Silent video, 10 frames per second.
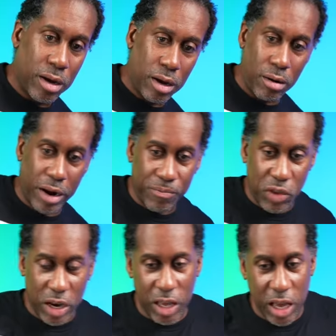All right,
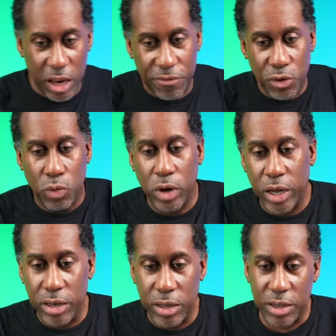and again, if you
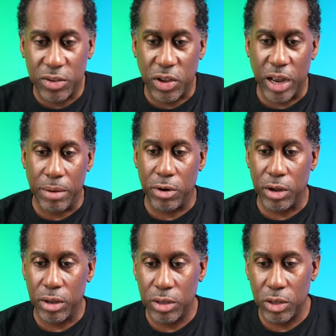want this
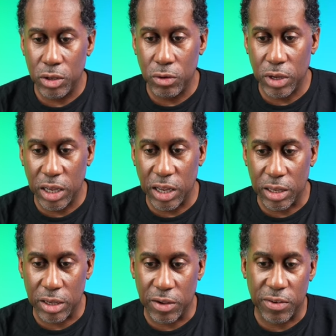camera, you can
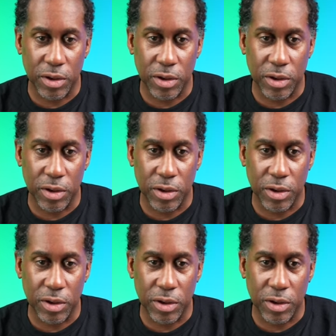get this.